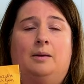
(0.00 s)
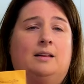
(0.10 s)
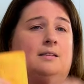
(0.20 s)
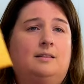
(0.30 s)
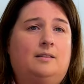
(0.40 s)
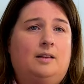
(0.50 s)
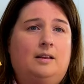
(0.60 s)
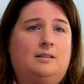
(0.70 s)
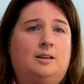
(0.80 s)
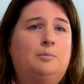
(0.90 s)
it's
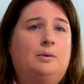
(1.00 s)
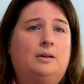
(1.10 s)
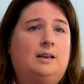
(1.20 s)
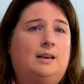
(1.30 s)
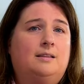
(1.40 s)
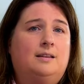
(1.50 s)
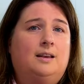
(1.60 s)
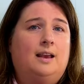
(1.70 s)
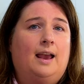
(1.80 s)
simple, easy,